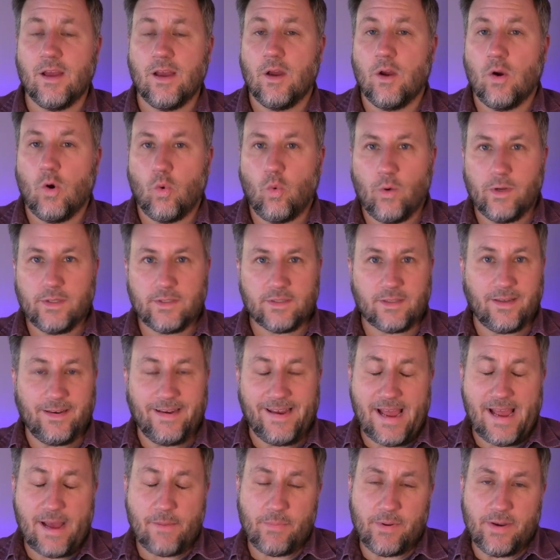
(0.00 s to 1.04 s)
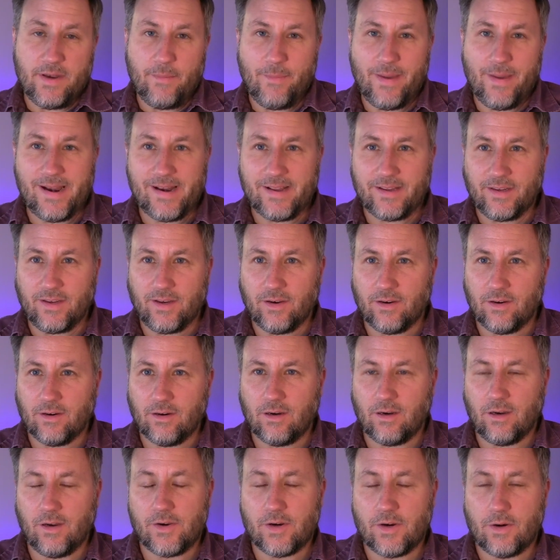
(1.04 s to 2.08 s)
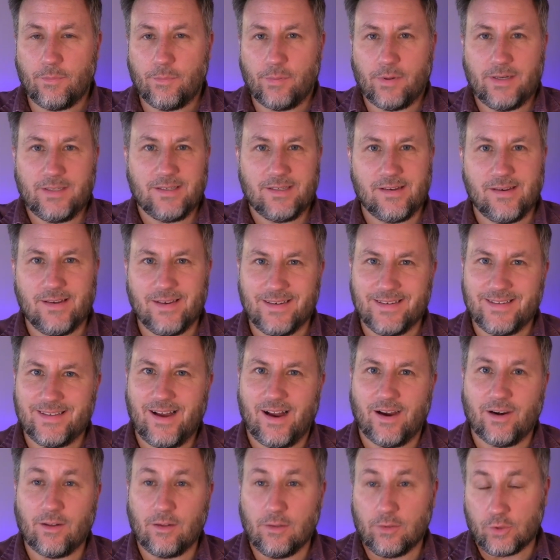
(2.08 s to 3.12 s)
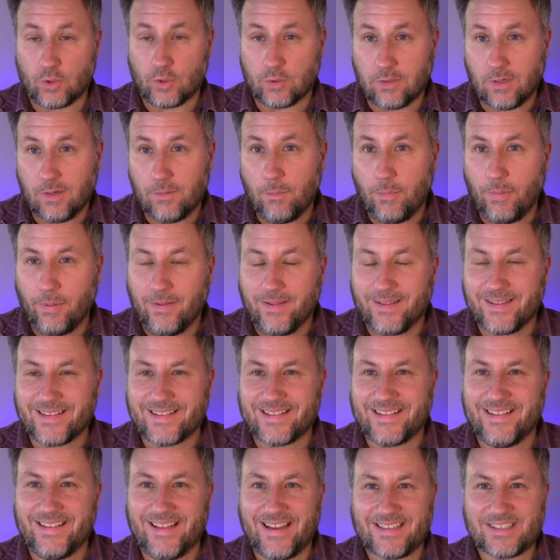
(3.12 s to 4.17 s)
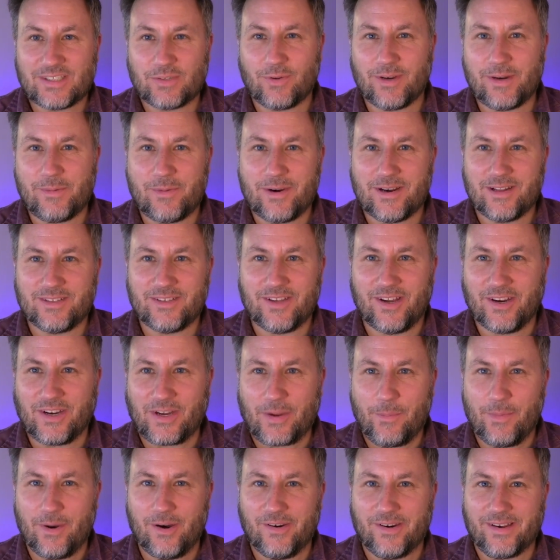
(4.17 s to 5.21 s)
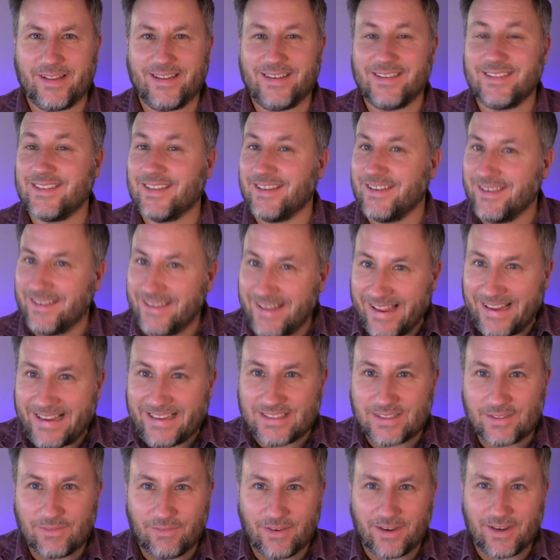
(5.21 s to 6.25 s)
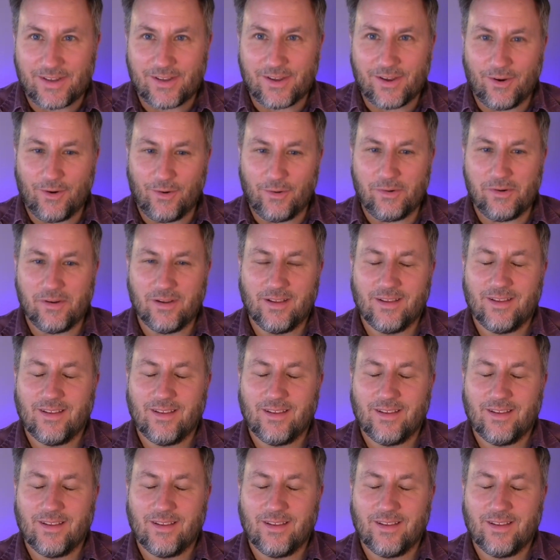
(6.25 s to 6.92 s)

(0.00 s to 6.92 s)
What's going to happen to Medicare under President Donald Trump? That's what I'm going to talk about in today's video.